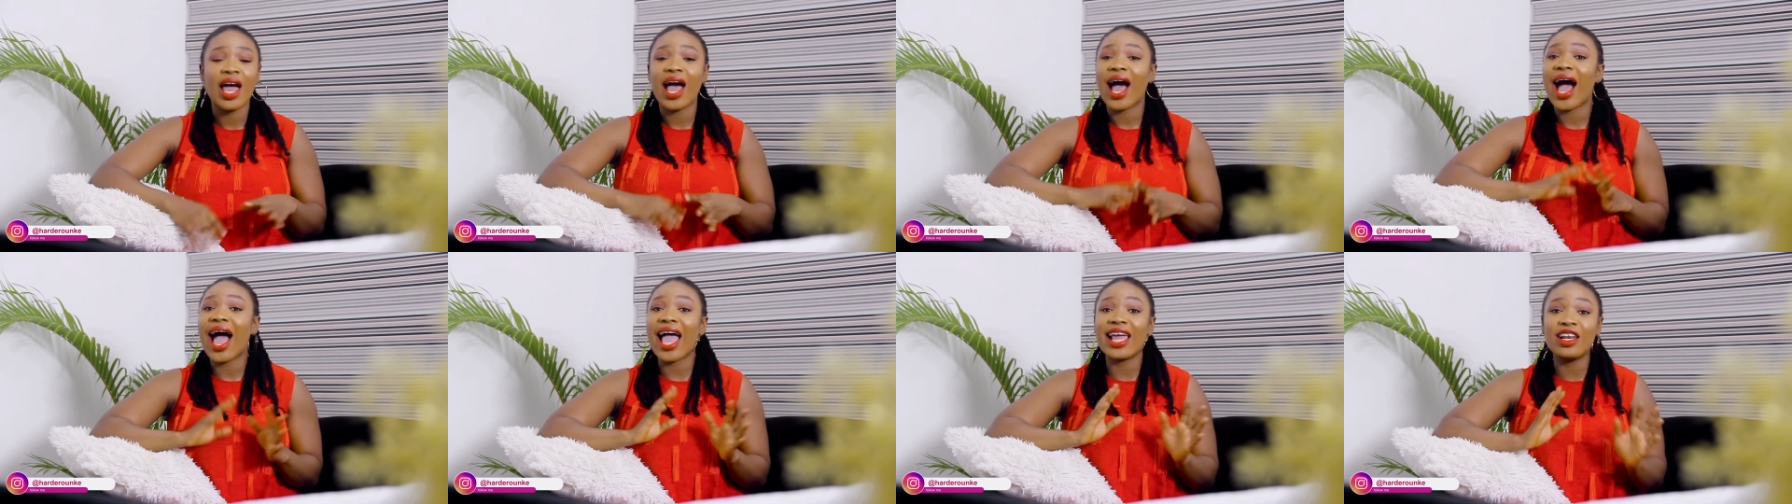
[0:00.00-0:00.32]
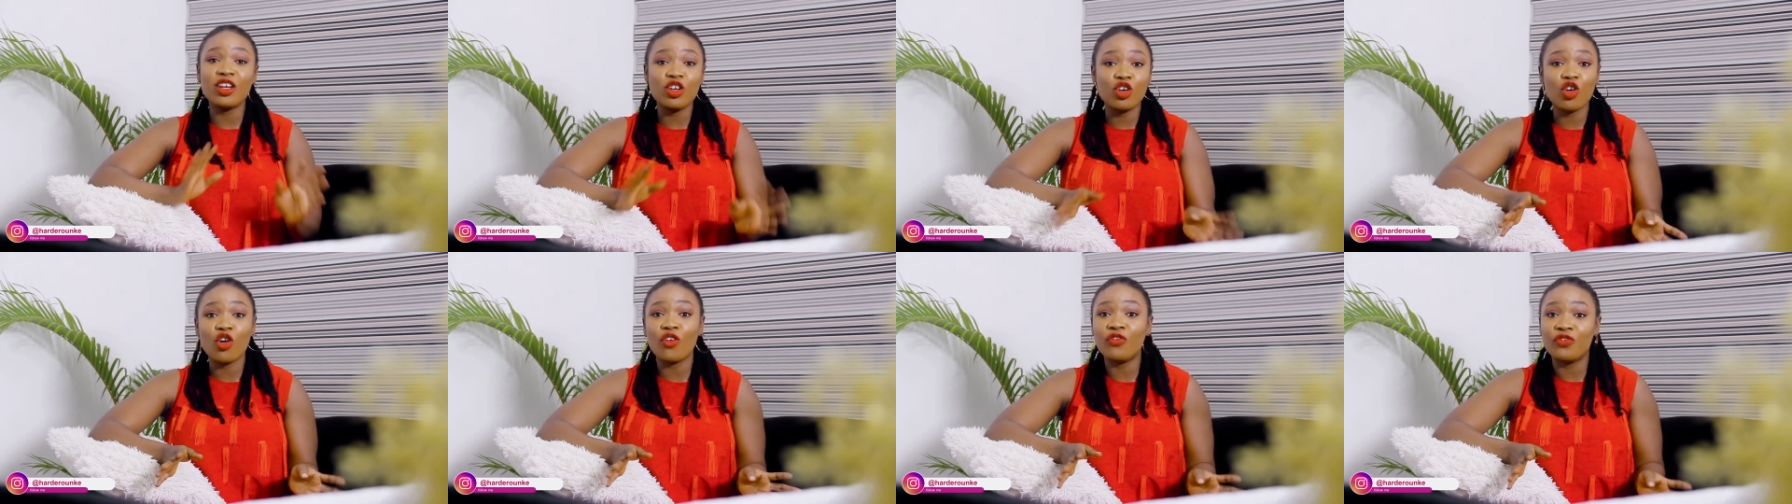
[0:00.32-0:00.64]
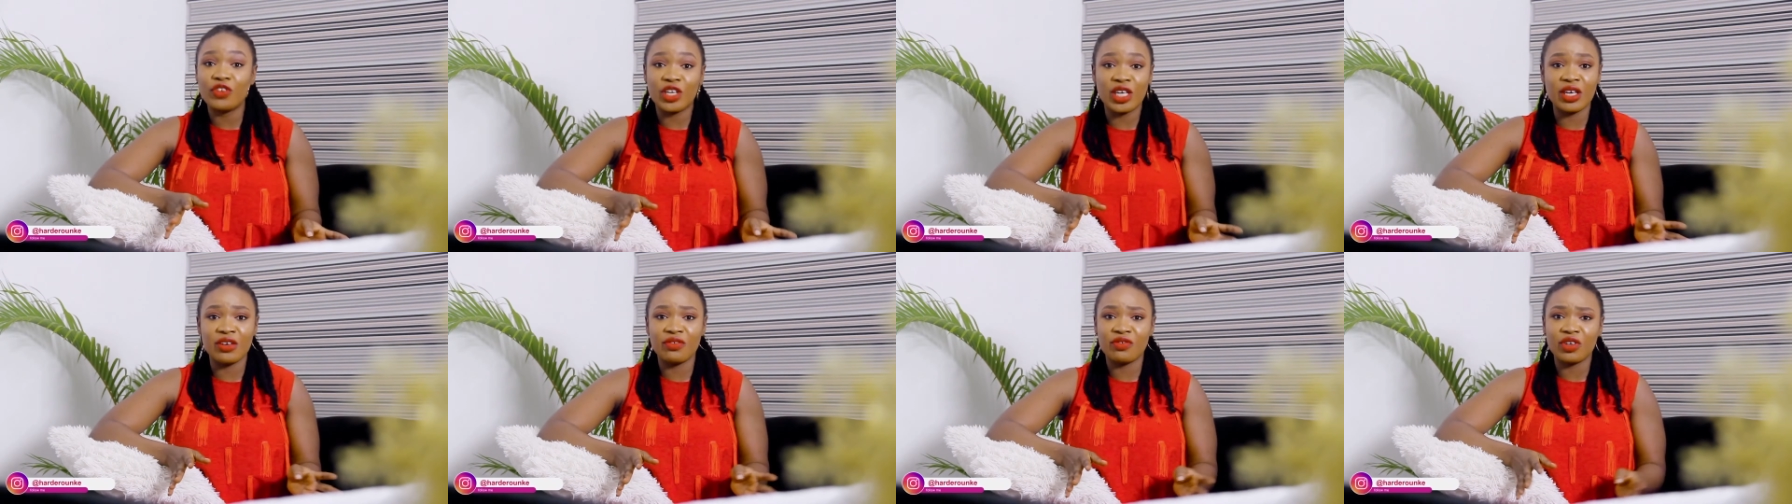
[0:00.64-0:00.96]
I
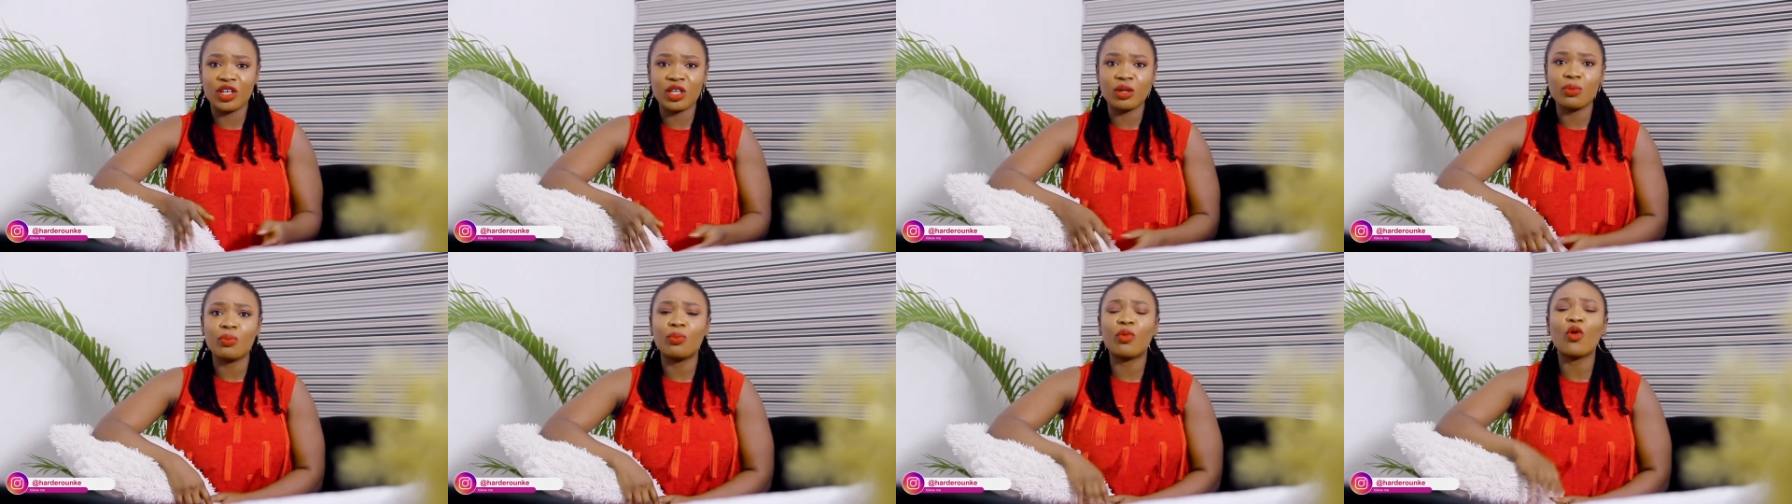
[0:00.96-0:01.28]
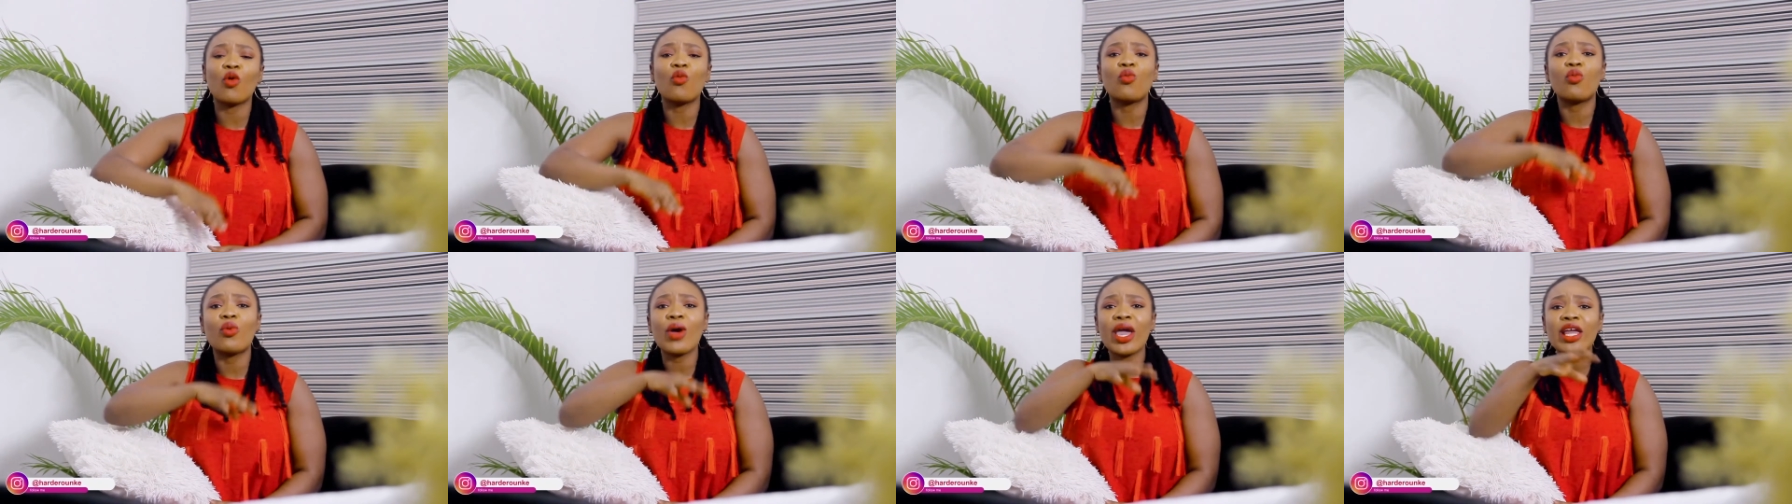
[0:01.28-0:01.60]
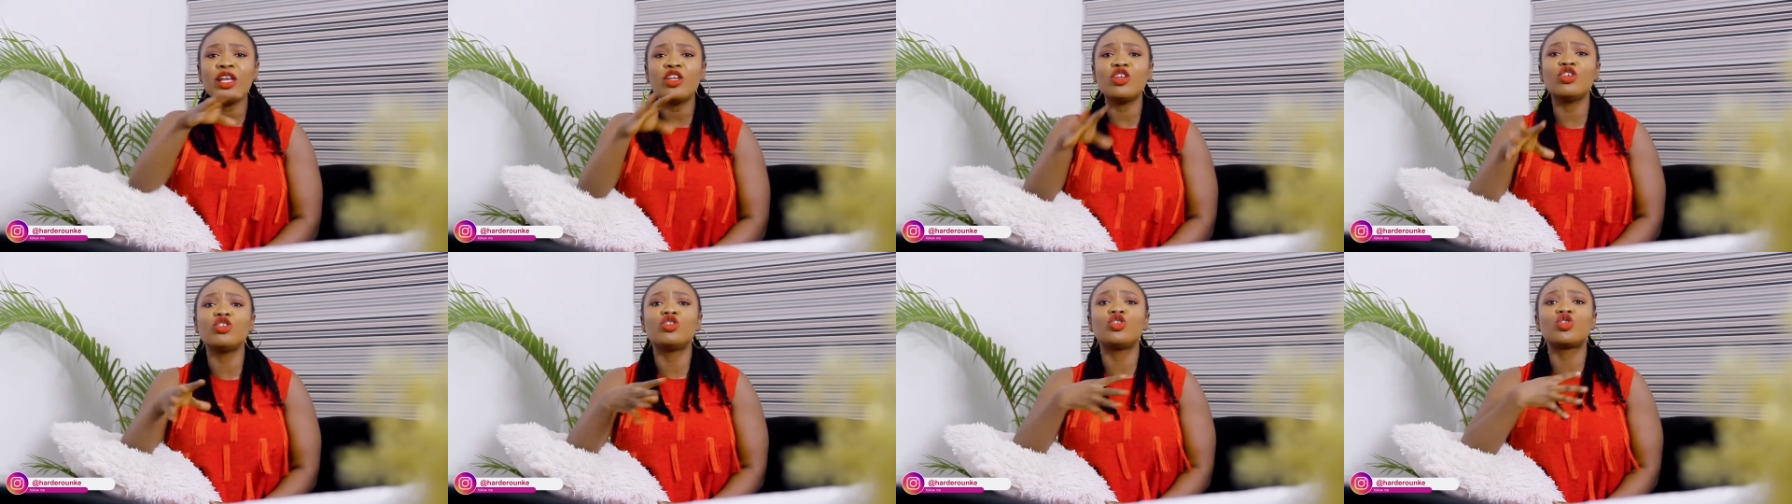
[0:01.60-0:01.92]
love giving. But
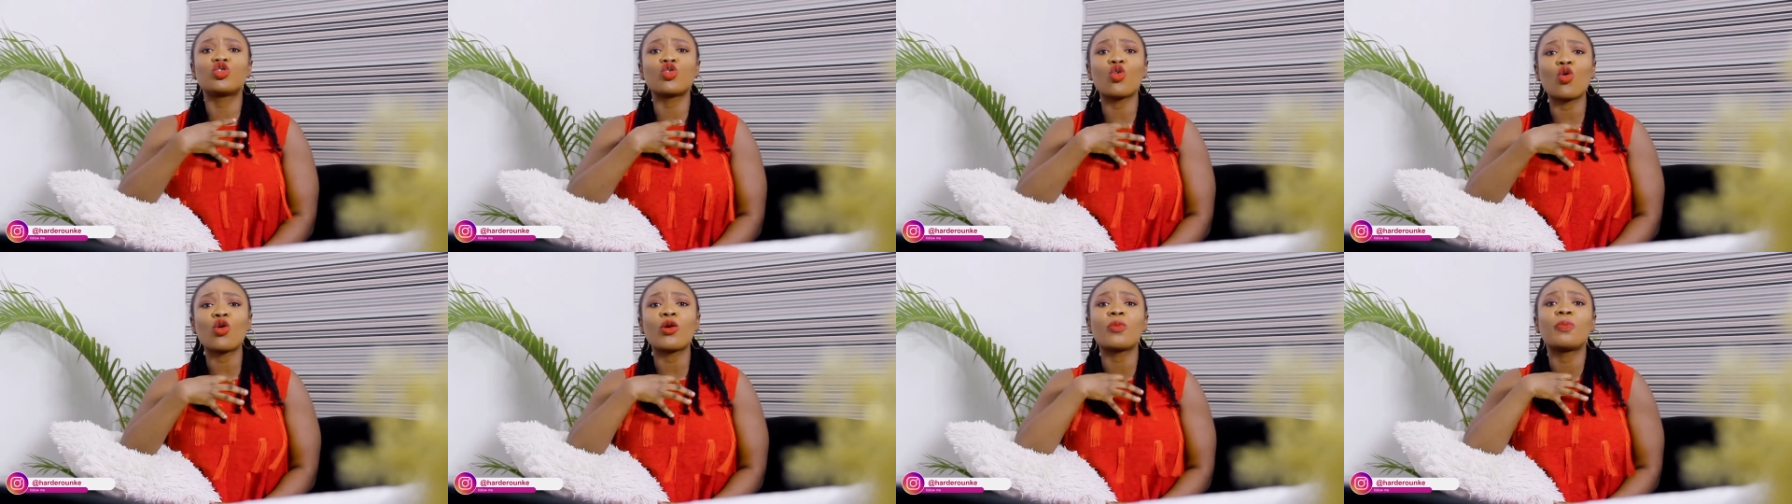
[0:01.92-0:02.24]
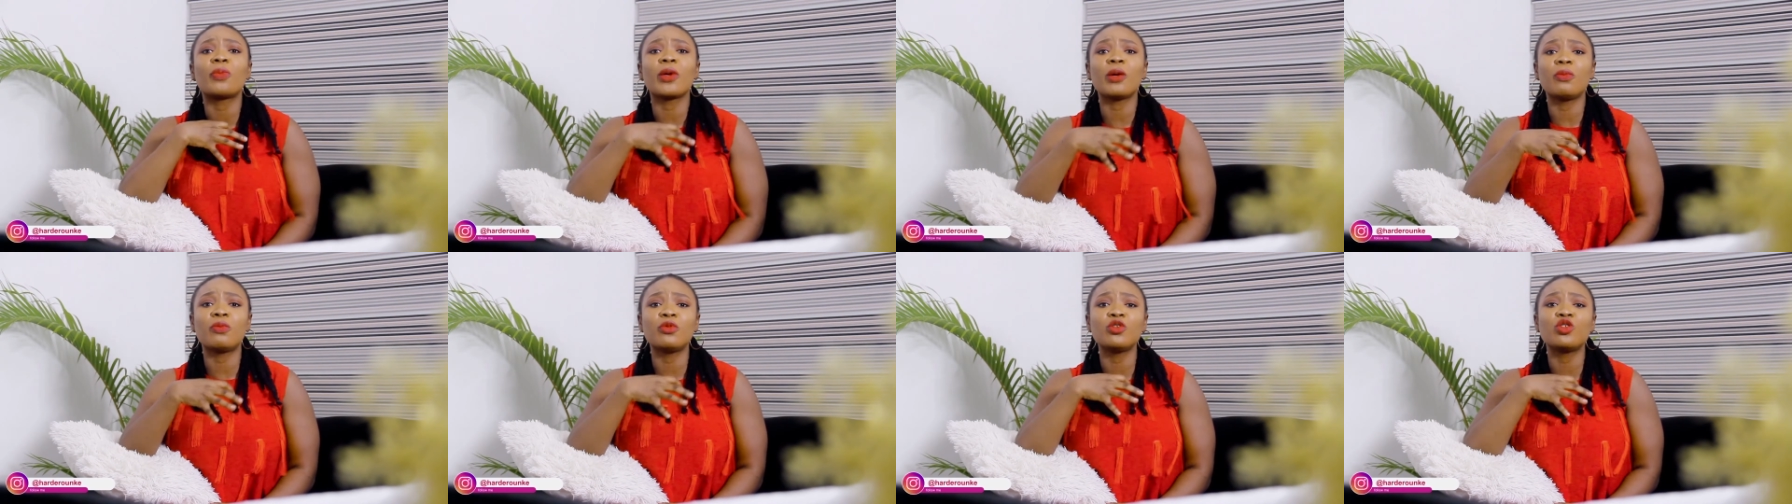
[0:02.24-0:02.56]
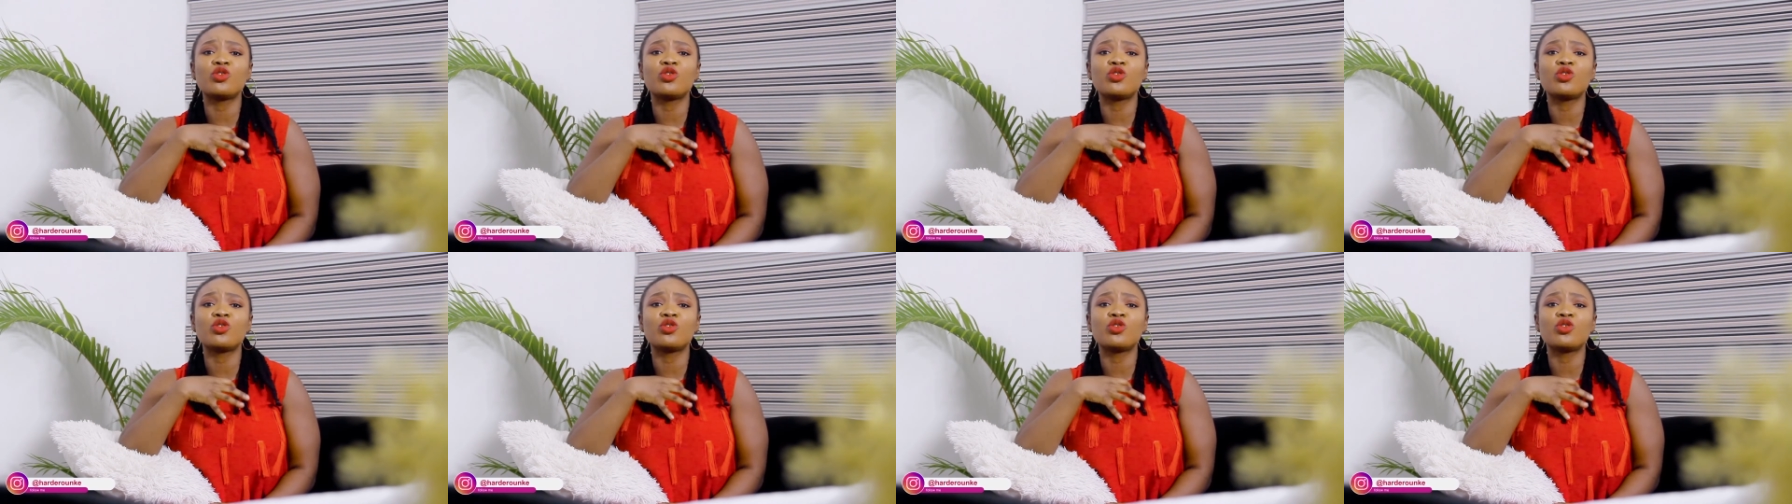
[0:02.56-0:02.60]
when you choke people